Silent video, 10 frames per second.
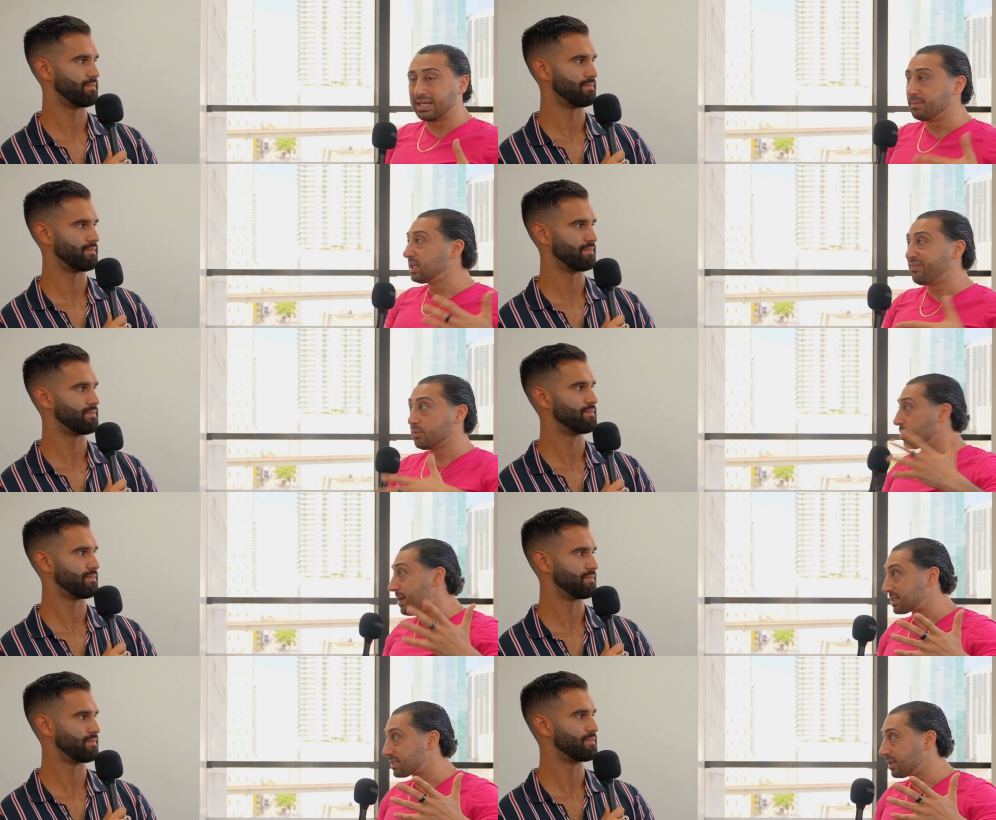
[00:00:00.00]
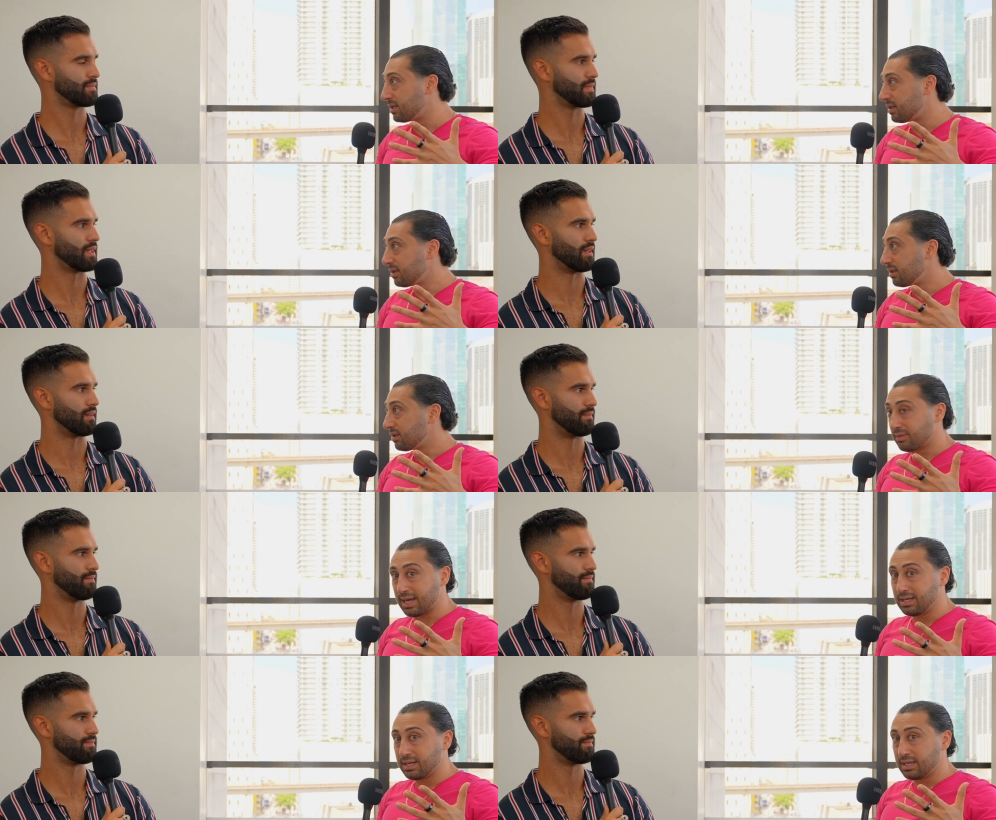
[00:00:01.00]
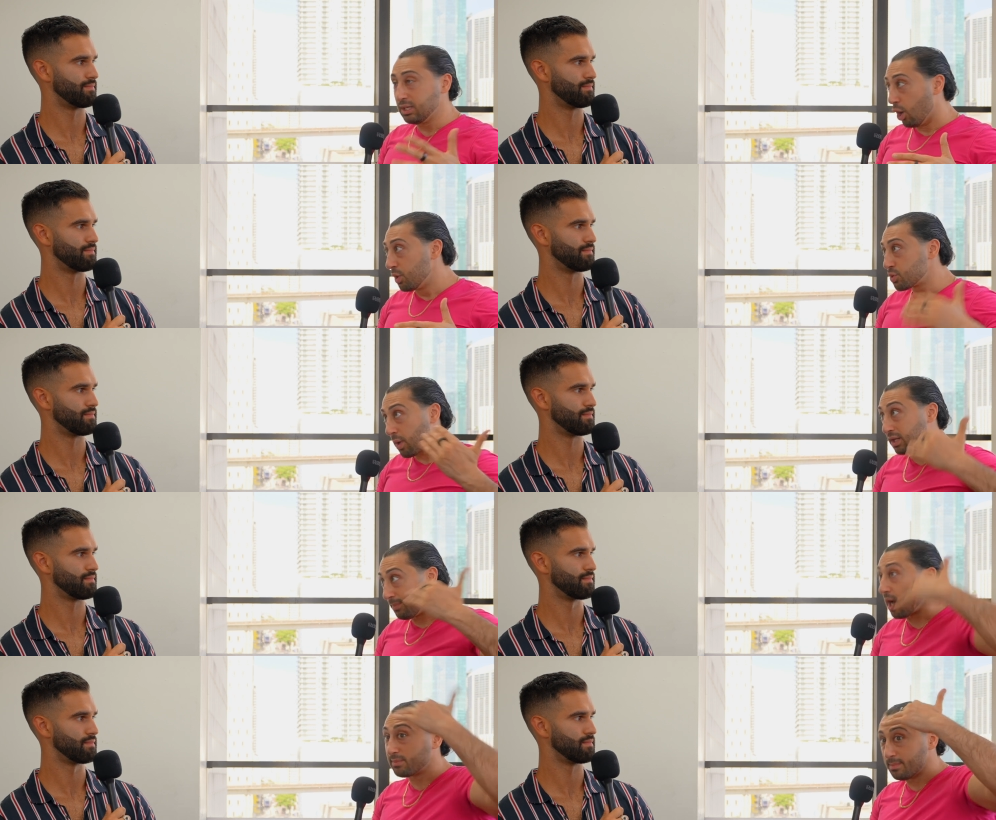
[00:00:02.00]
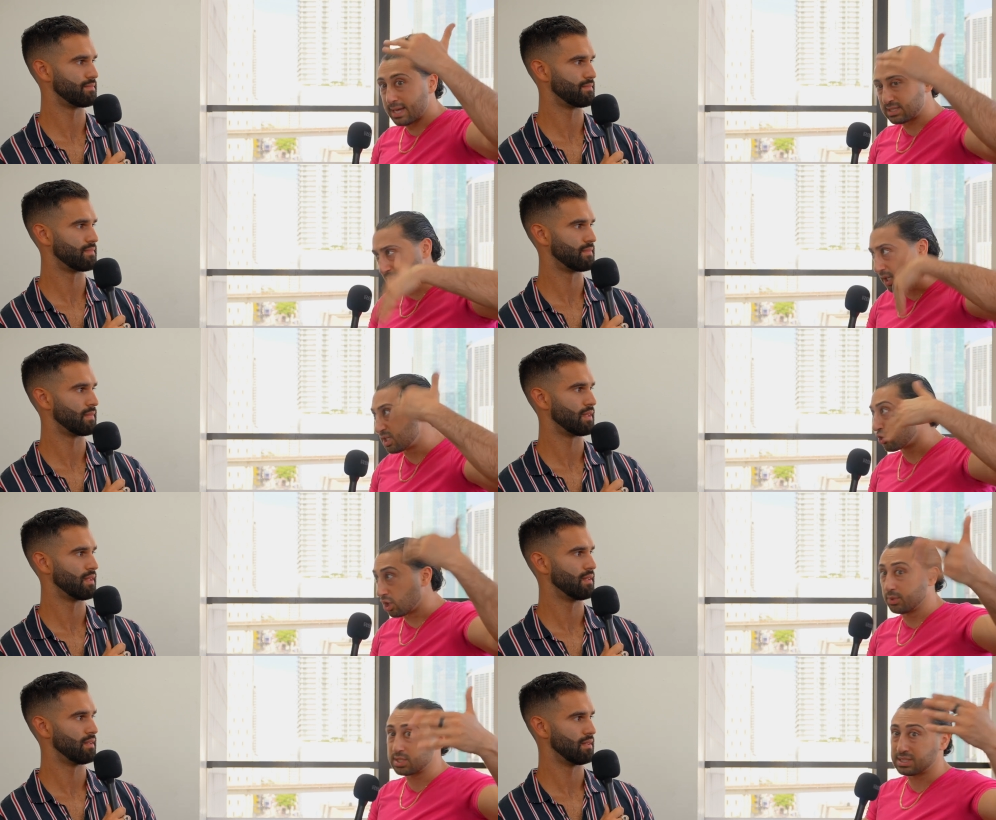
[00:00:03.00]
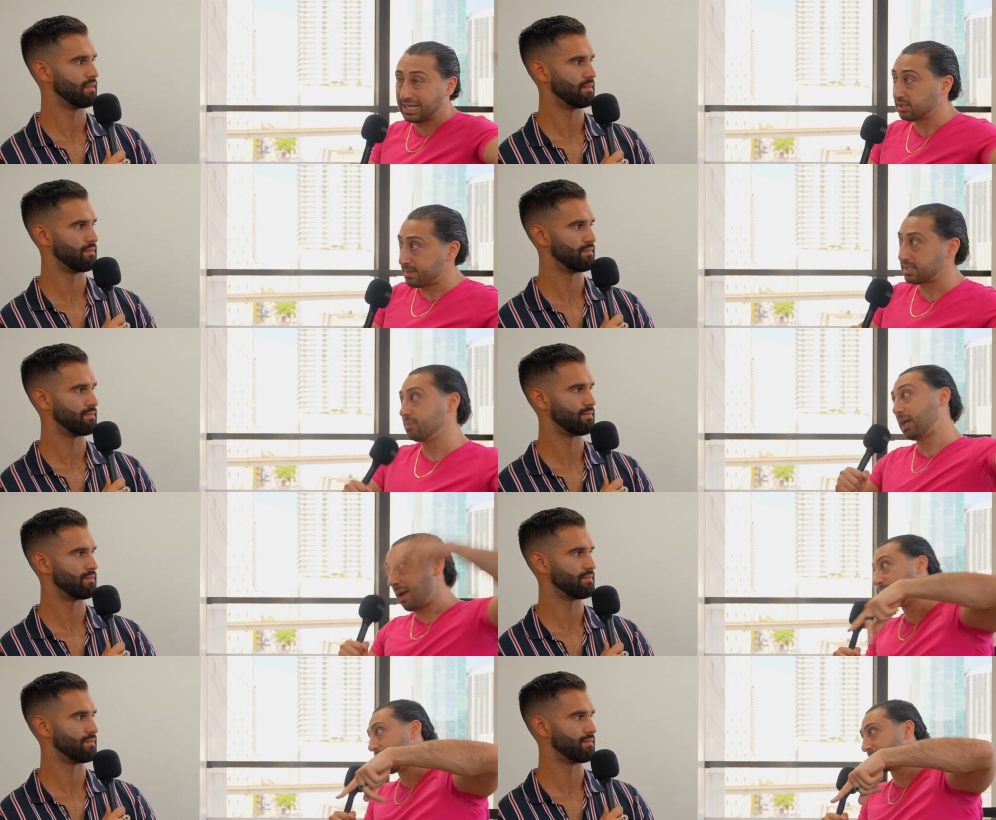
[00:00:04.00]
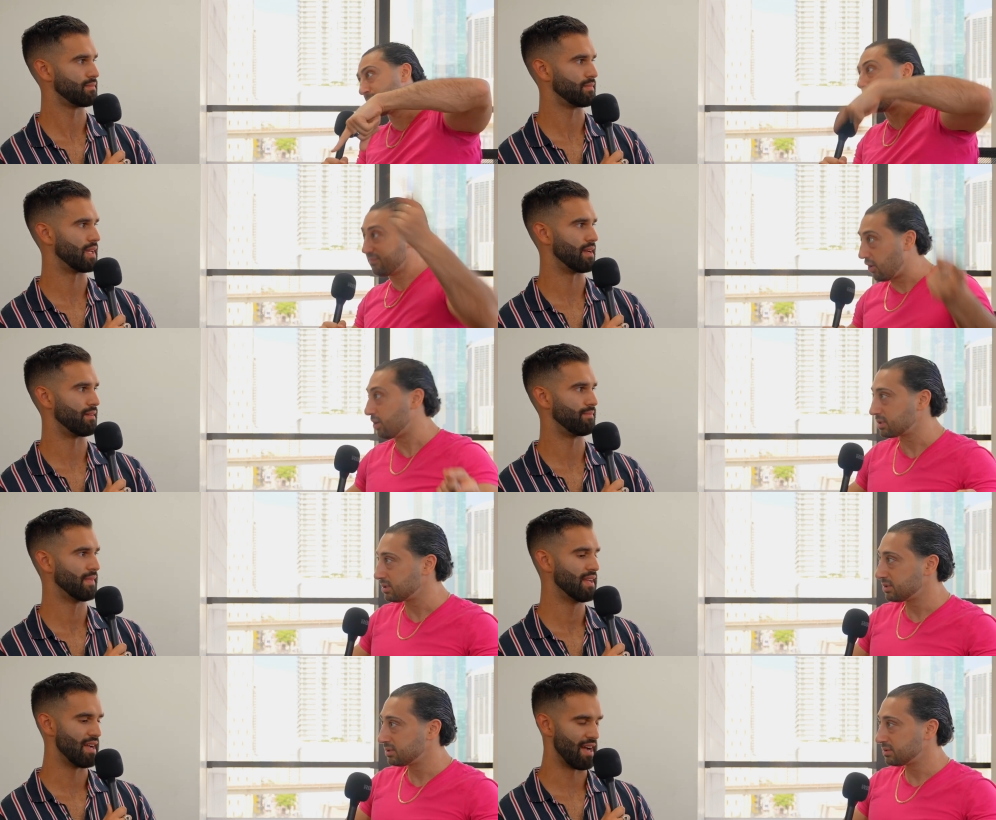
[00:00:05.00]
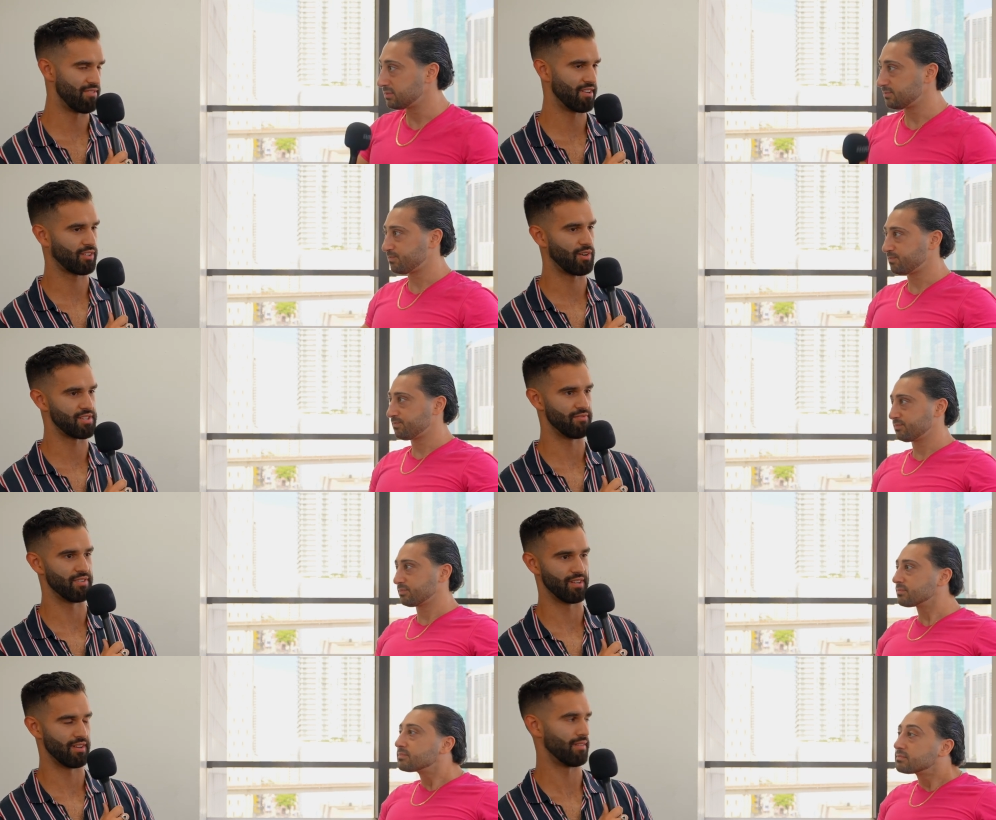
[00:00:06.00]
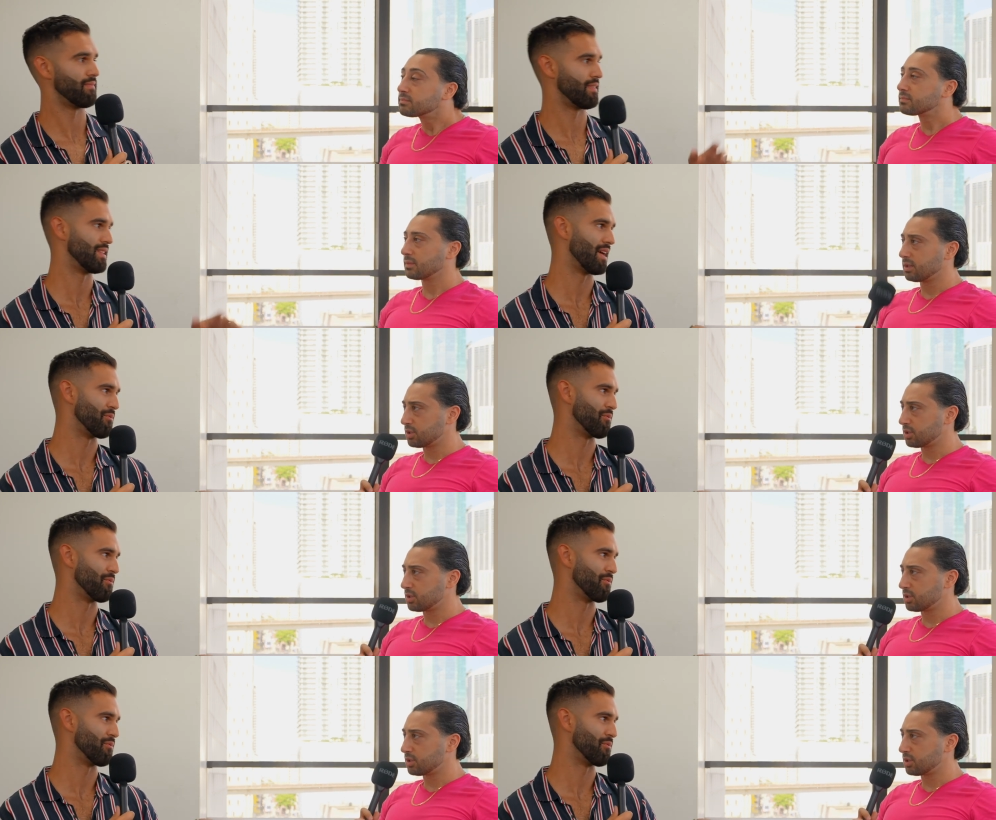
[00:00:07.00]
Speaker 1: didn't believe he was the best. Yeah. Right? He always wanted to become the best, and because he thought he was not the best, he became the best by default.
Speaker 2: I have another question for you now. Now